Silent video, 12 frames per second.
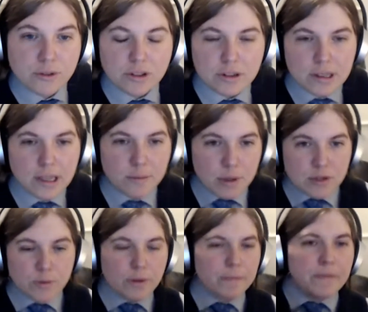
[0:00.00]
So yeah, let me
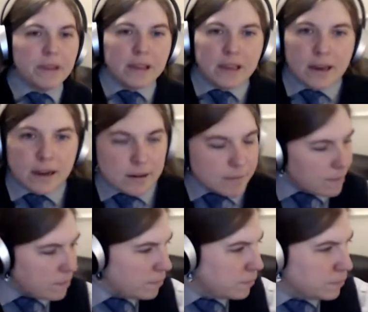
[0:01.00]
do one. Let's
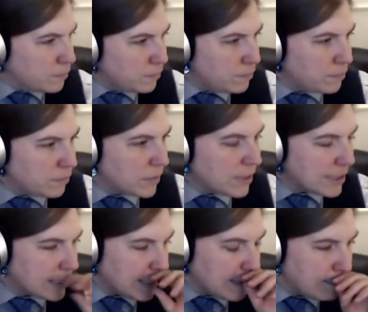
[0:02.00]

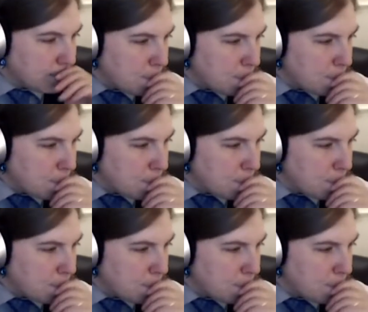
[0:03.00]
see.